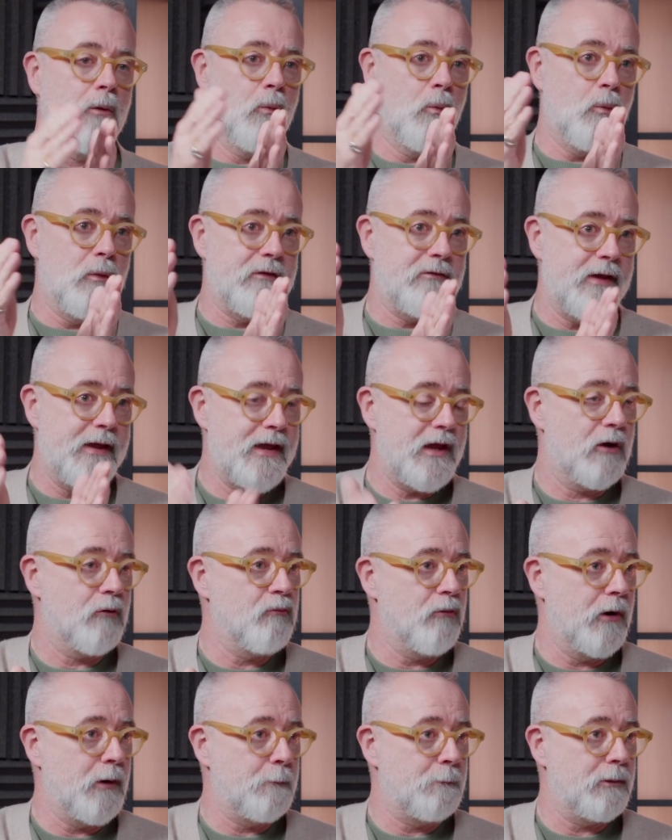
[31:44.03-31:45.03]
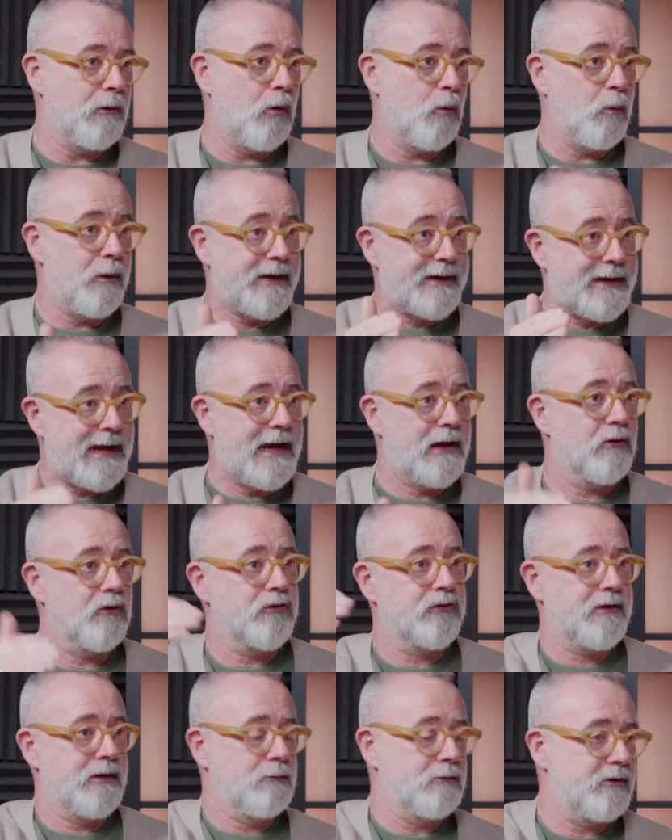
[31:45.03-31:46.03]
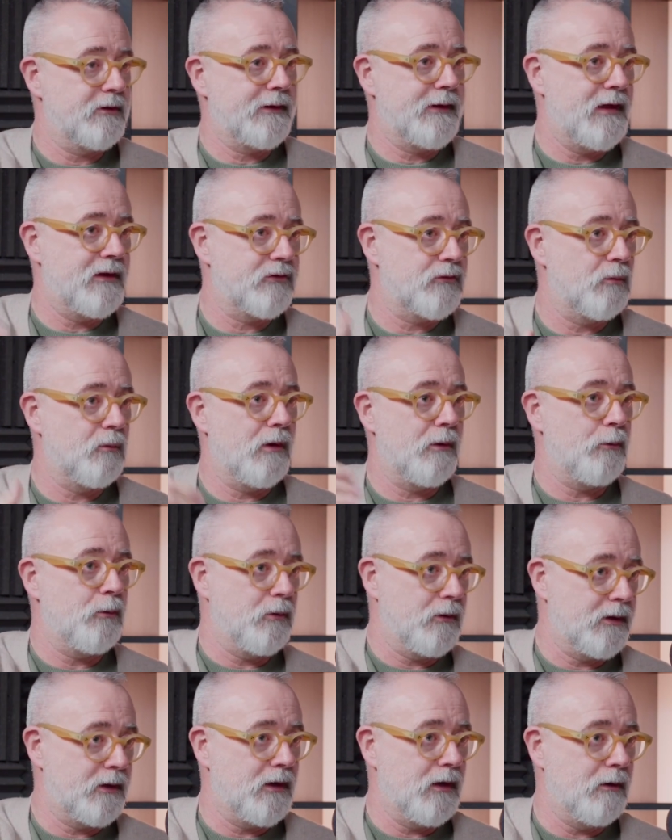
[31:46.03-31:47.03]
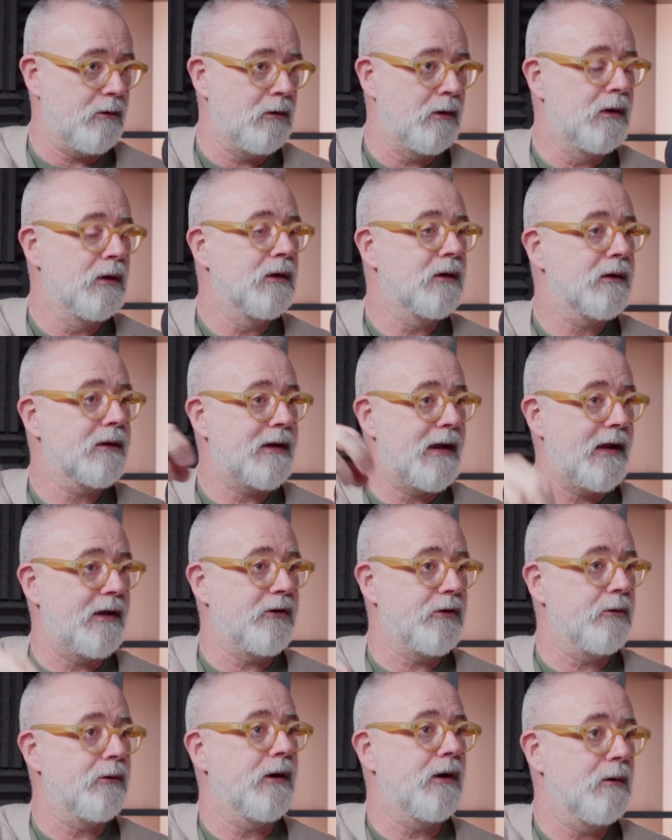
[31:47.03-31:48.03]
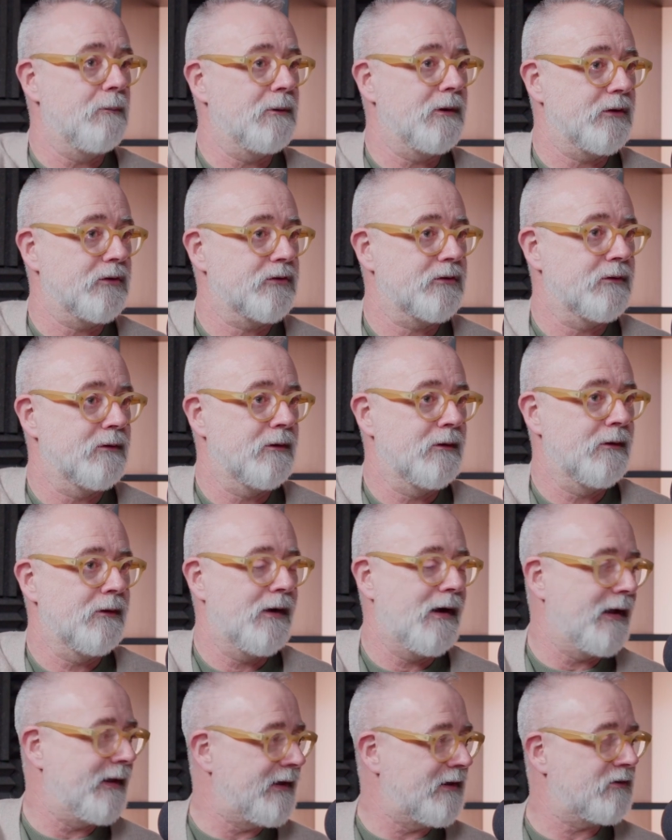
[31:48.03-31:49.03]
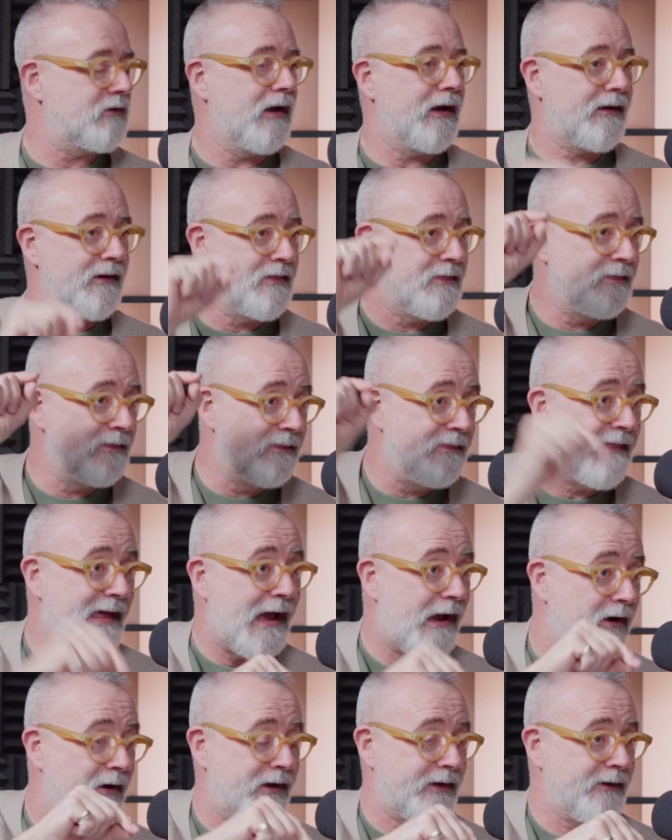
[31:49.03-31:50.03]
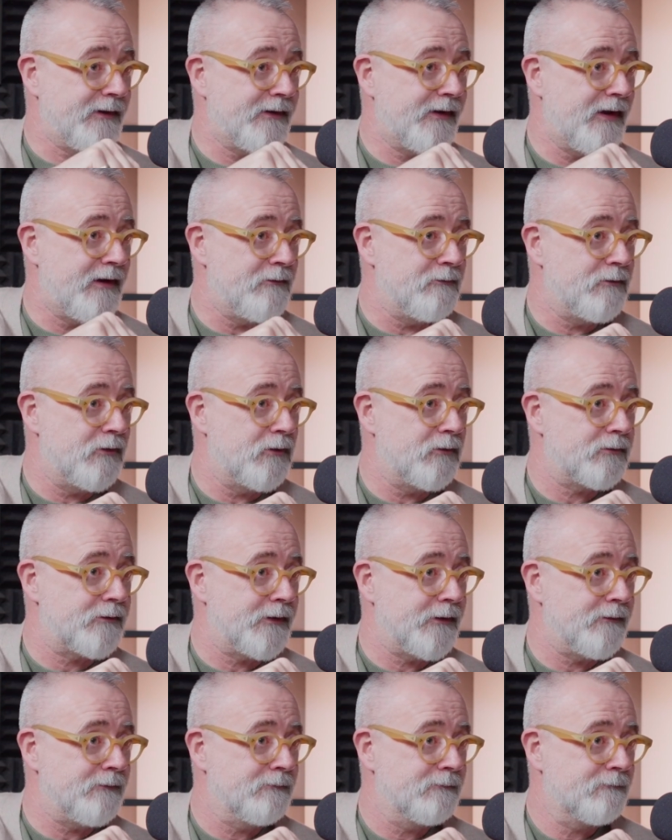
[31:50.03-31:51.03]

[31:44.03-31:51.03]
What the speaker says: we've hit a roadblock, we cannot seem to get to where we want to go, can you help us? And he's like, that I can get involved in.